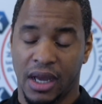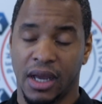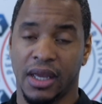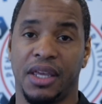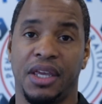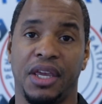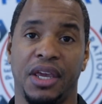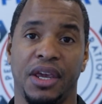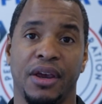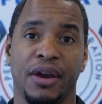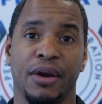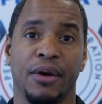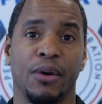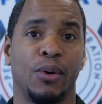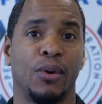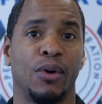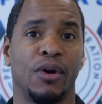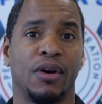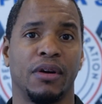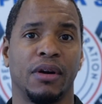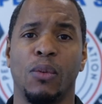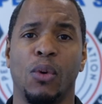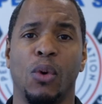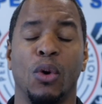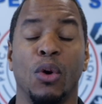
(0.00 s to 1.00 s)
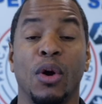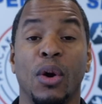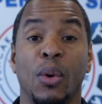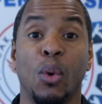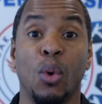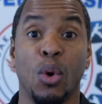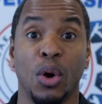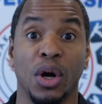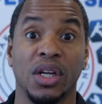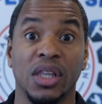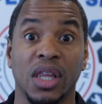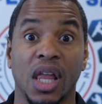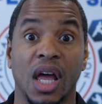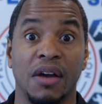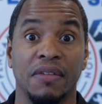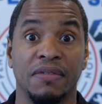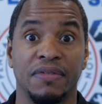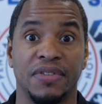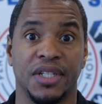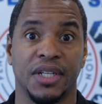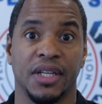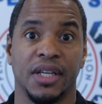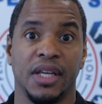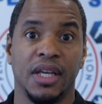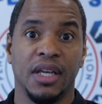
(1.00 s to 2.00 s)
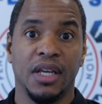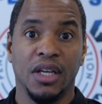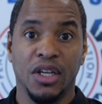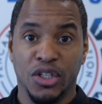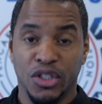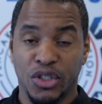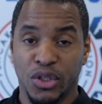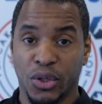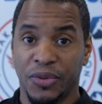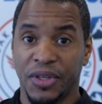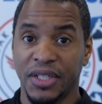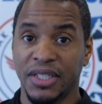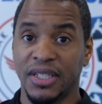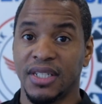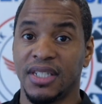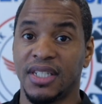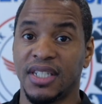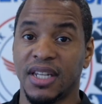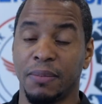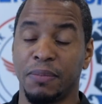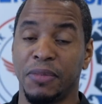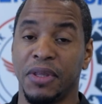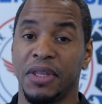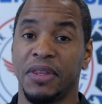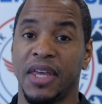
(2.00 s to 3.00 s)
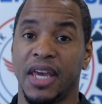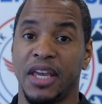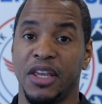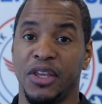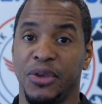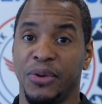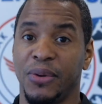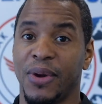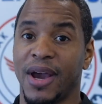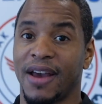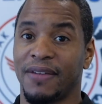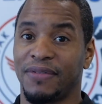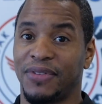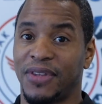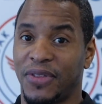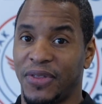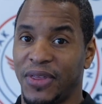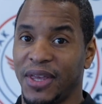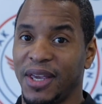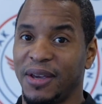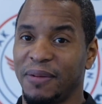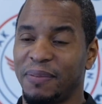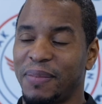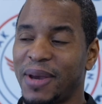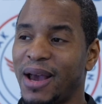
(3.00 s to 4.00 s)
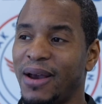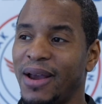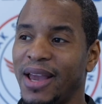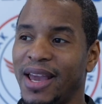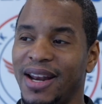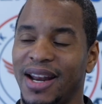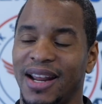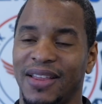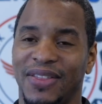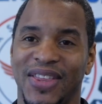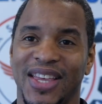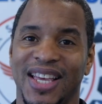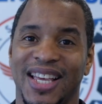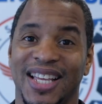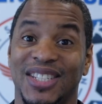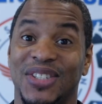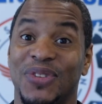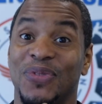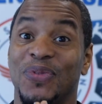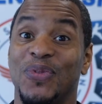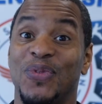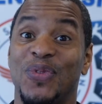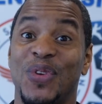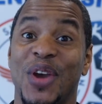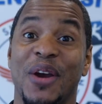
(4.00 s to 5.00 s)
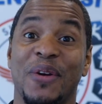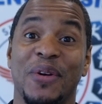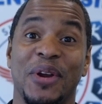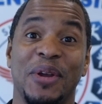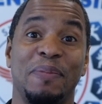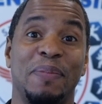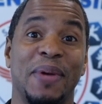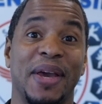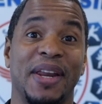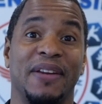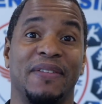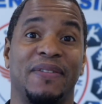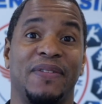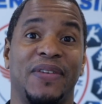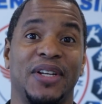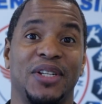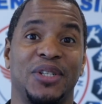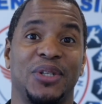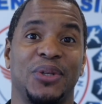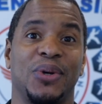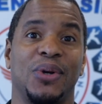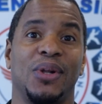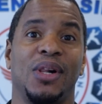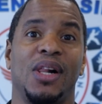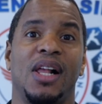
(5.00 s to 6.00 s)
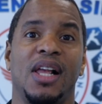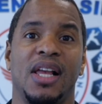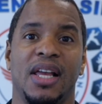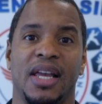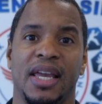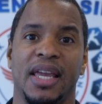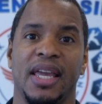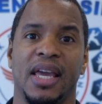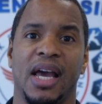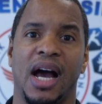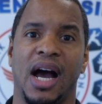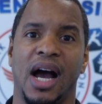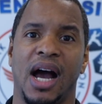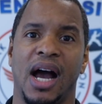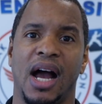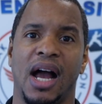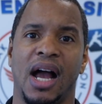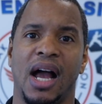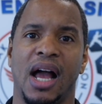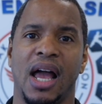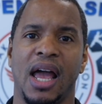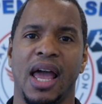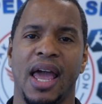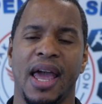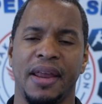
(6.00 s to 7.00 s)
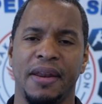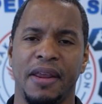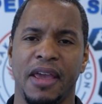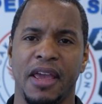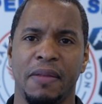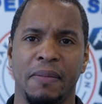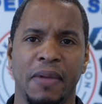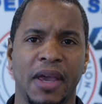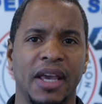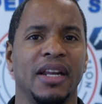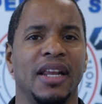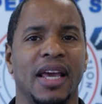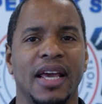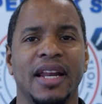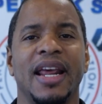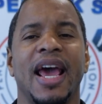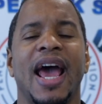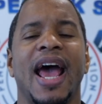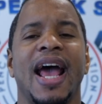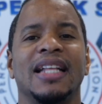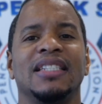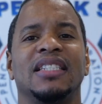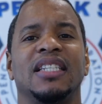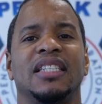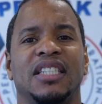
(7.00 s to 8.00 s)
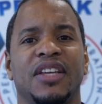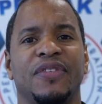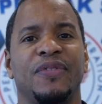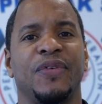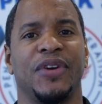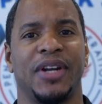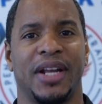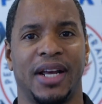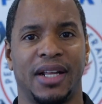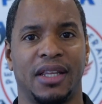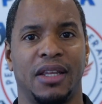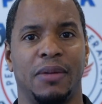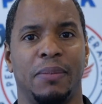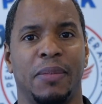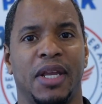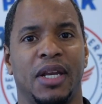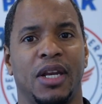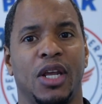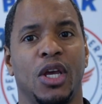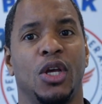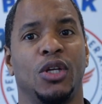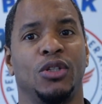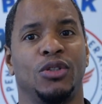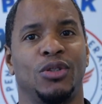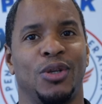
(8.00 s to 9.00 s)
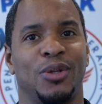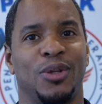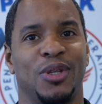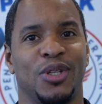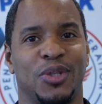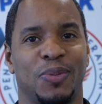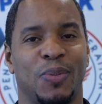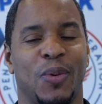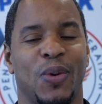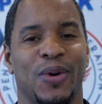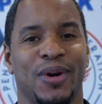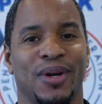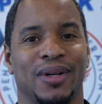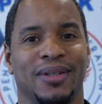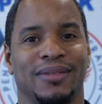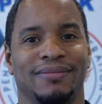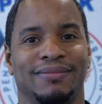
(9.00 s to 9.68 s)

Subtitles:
gear or gloves. So this is something that you have to think about, and I think it's very beneficial and adds a different element to the sport.